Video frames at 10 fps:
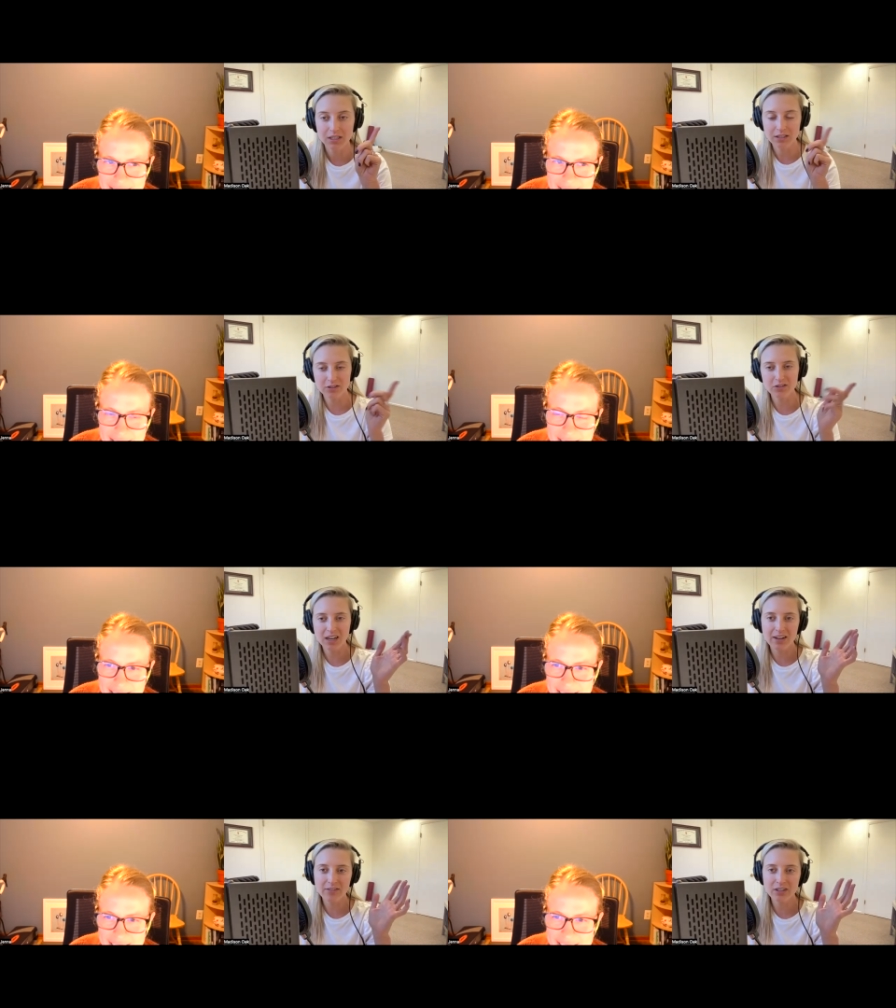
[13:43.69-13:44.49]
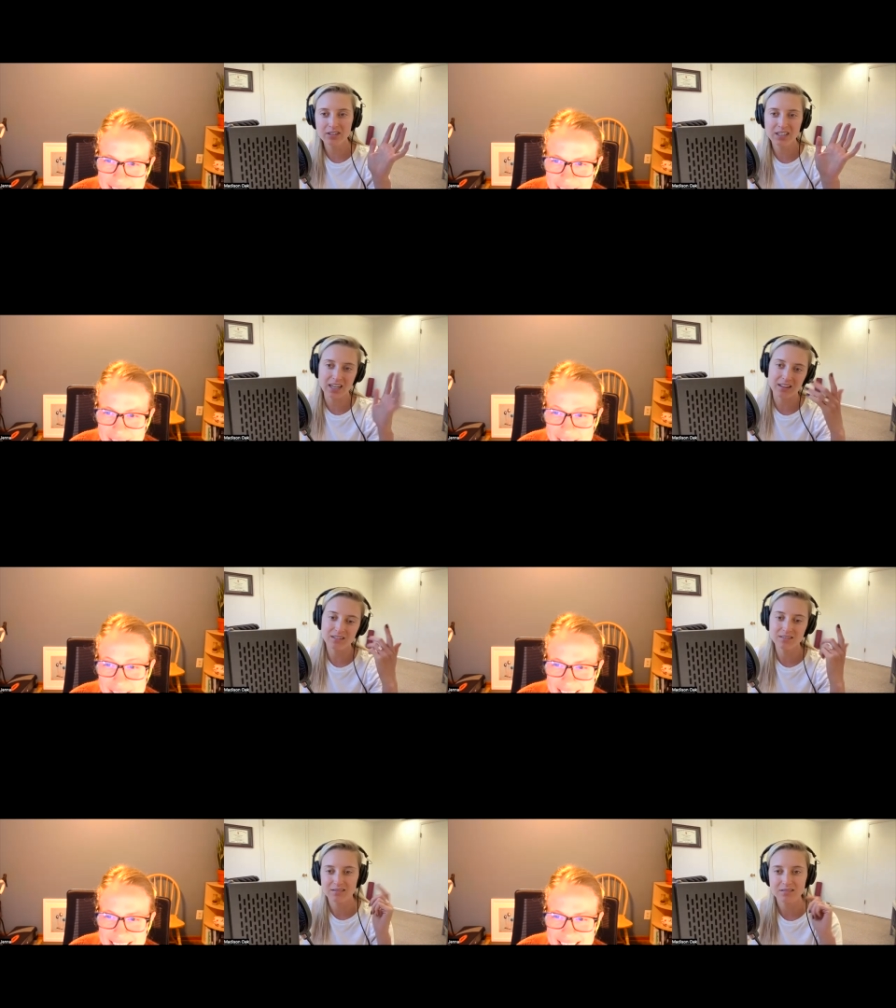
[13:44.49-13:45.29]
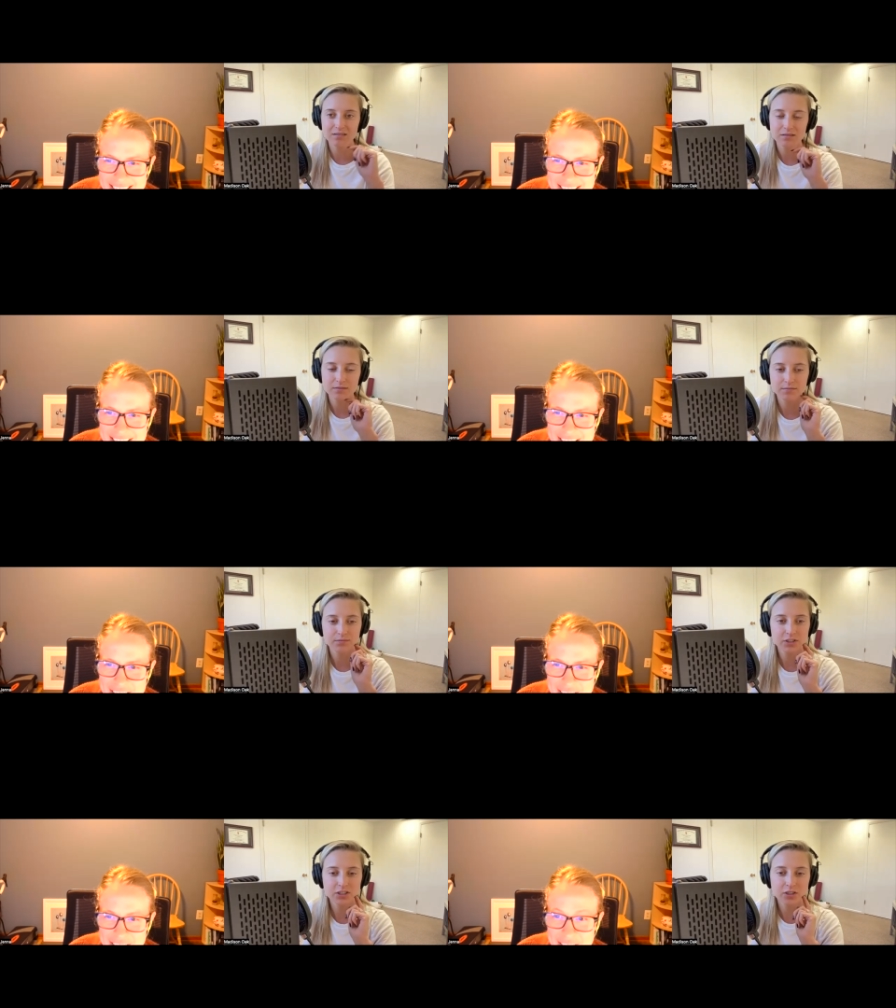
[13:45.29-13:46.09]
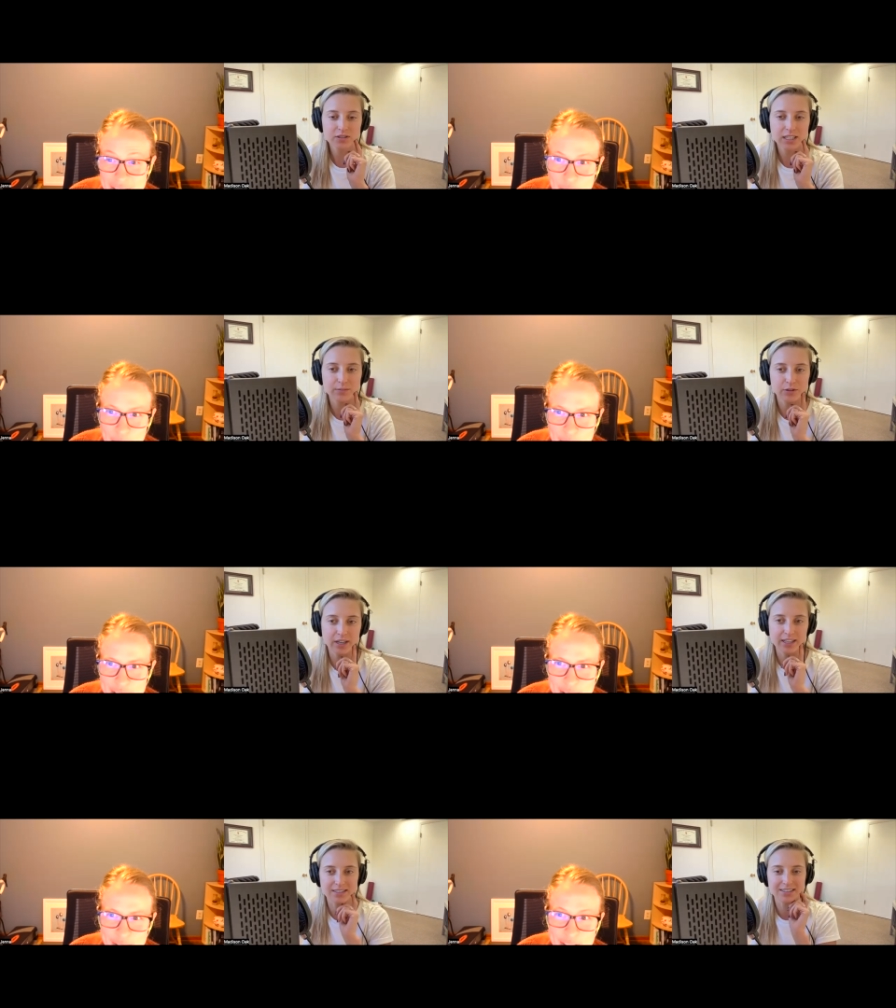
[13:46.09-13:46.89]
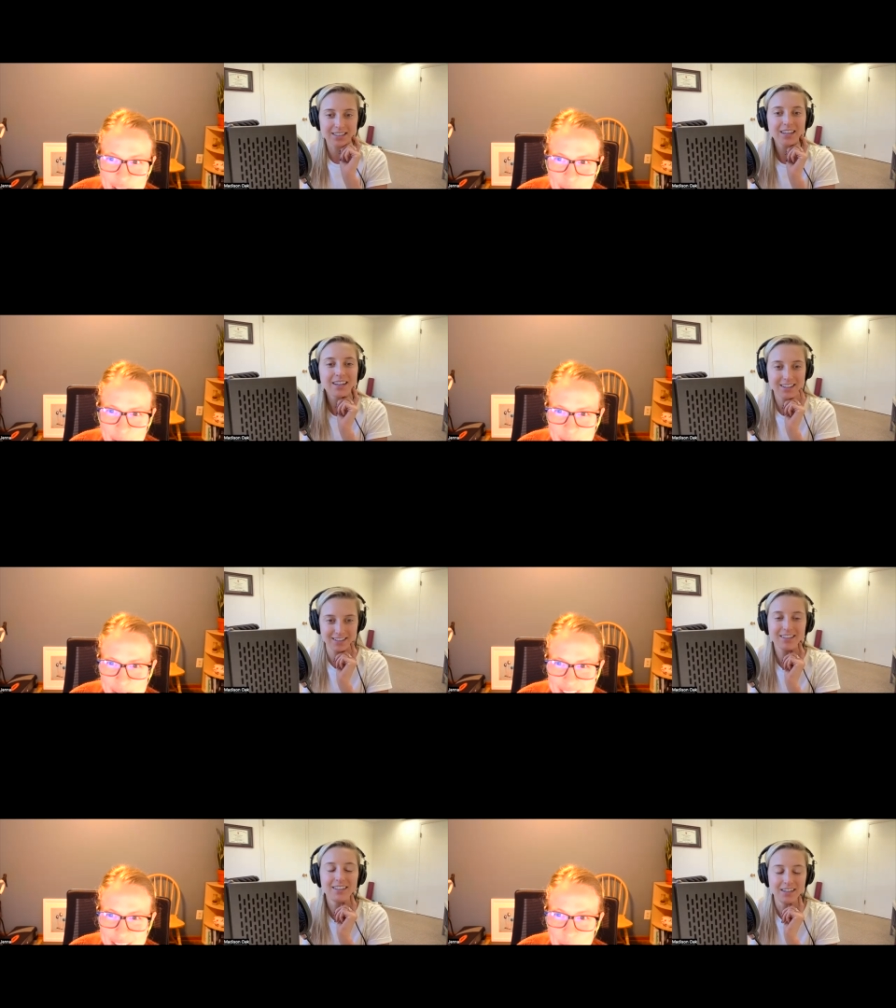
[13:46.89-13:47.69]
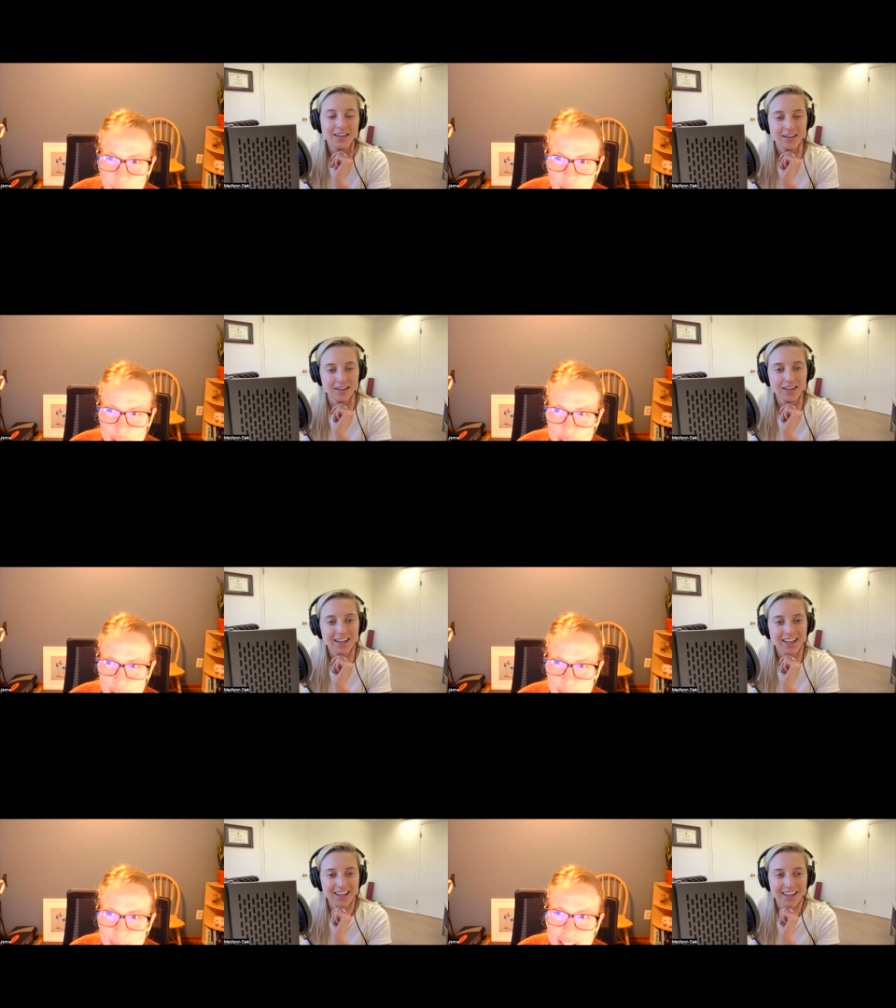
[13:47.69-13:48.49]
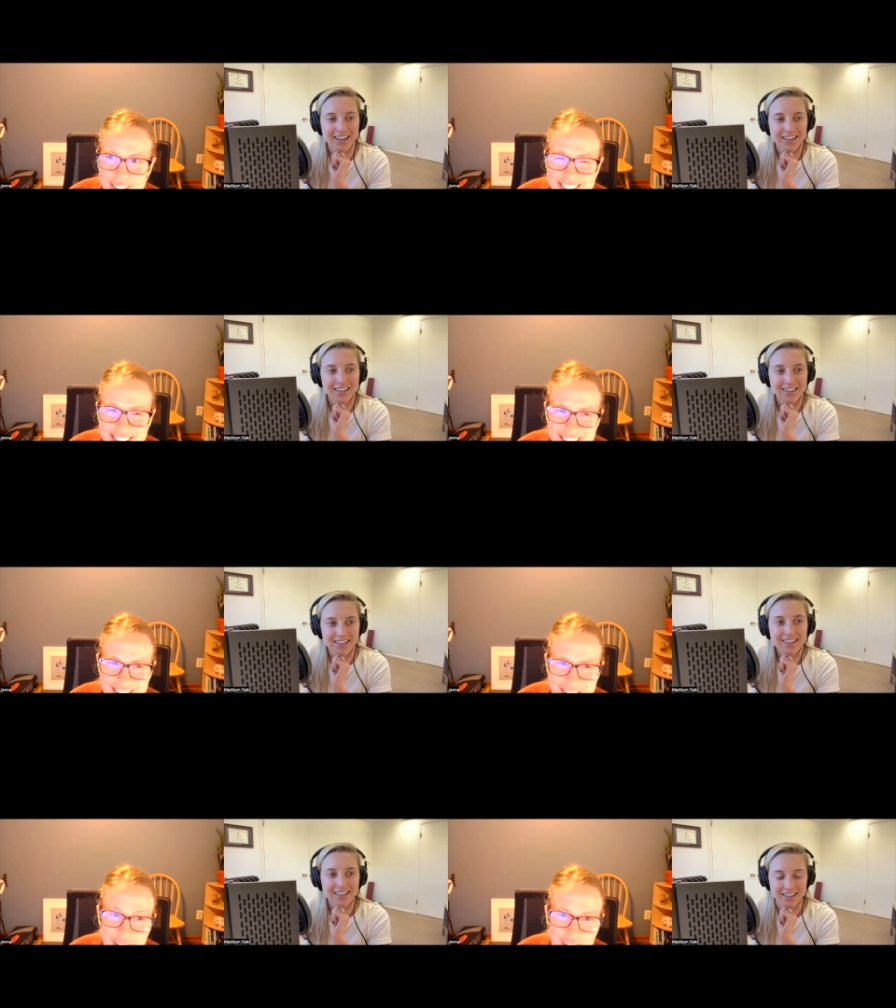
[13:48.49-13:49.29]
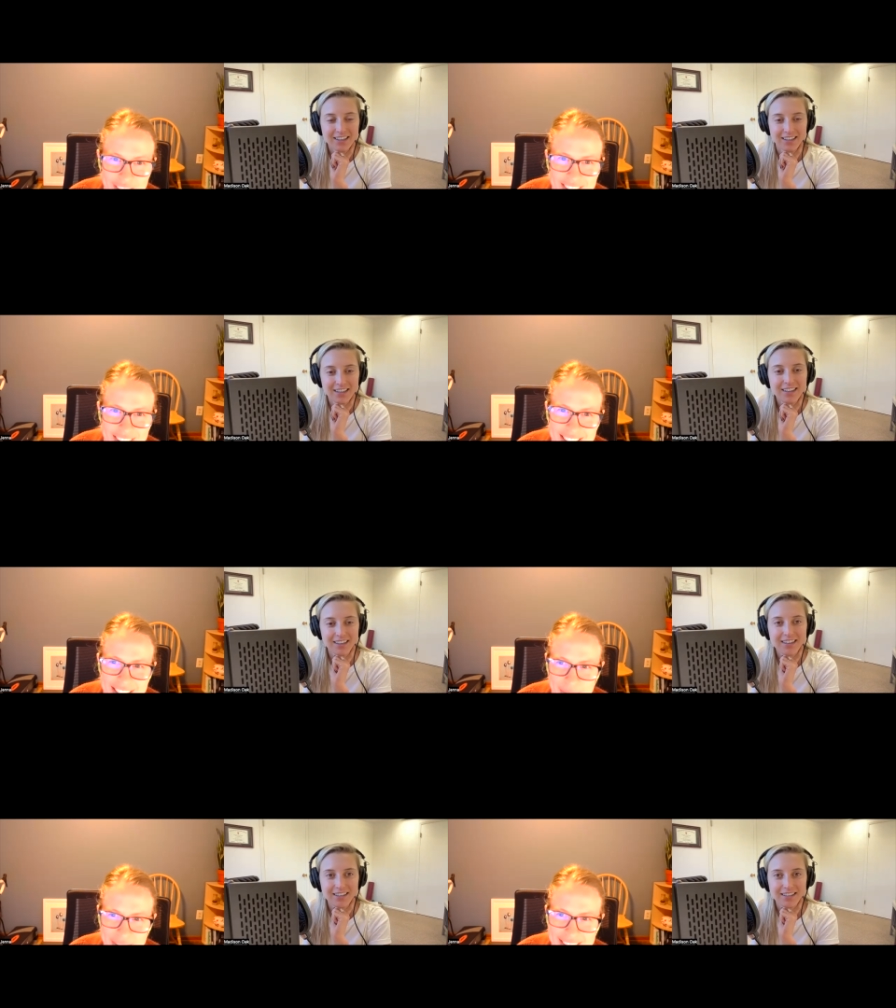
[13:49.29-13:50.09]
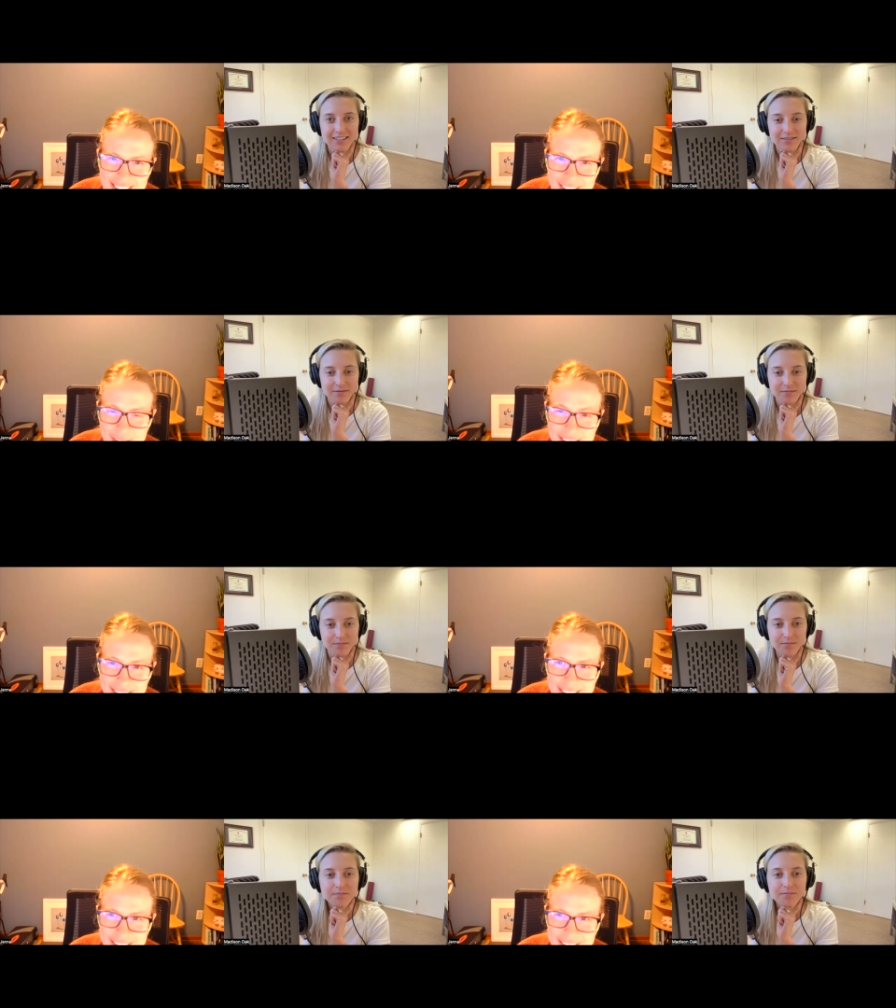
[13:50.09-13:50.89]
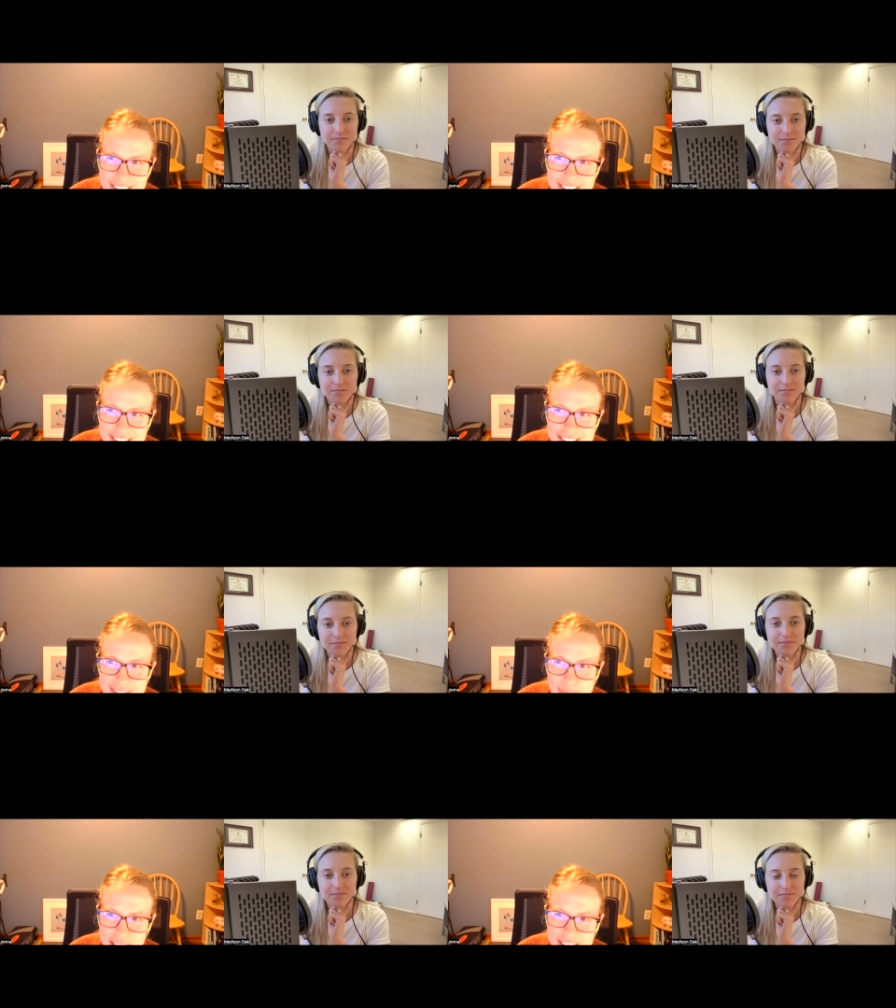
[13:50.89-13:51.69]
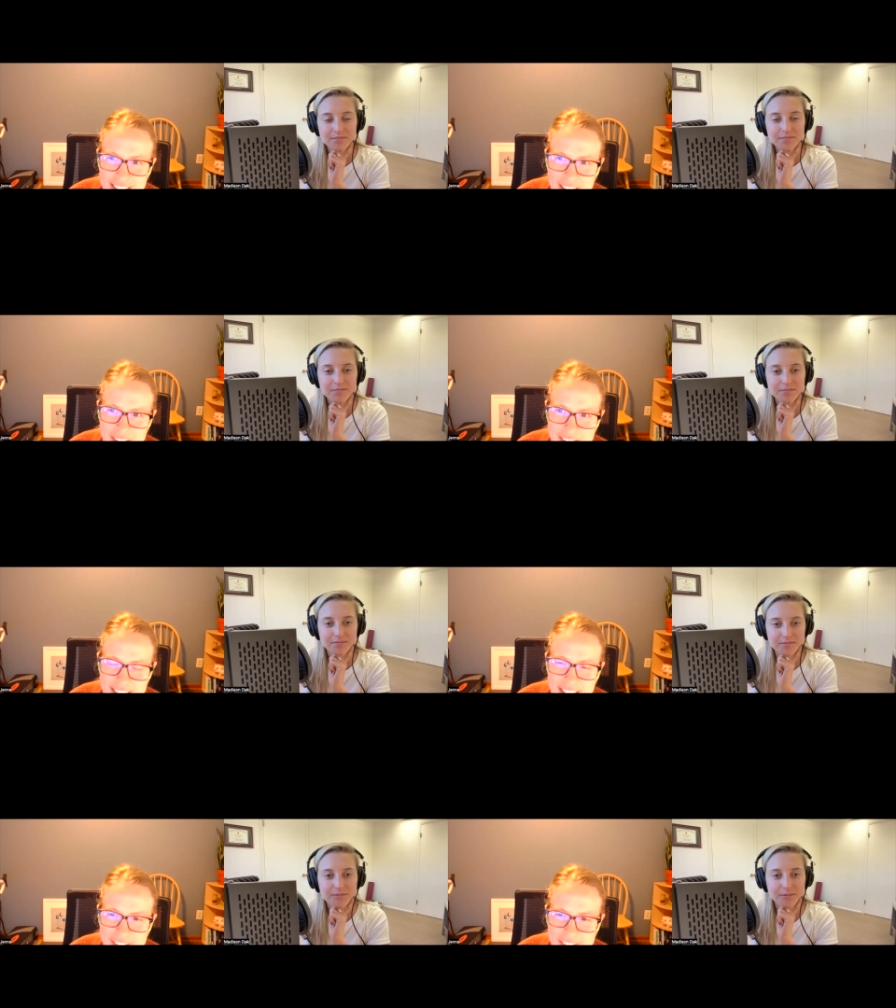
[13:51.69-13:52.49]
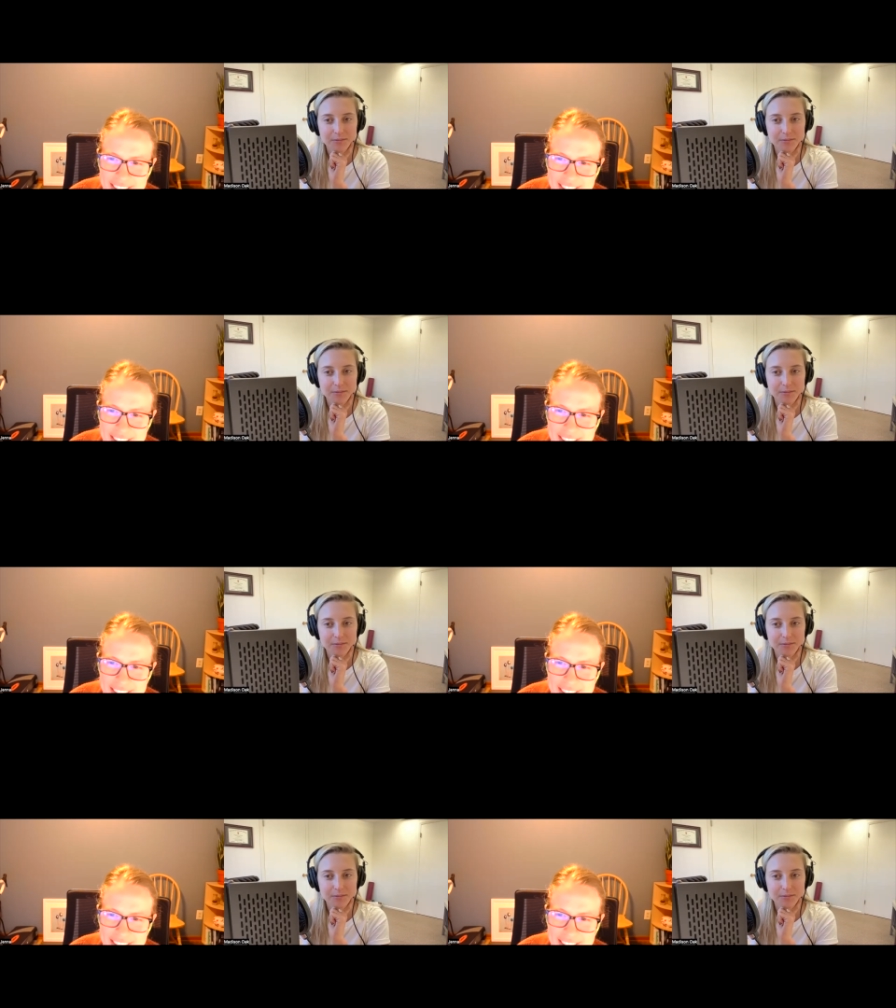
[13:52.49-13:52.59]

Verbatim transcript: unless you're yeah, not having a so good day. Then just don't know you know know what your barriers are going to look like and what excuses you're going to probably tell yourself and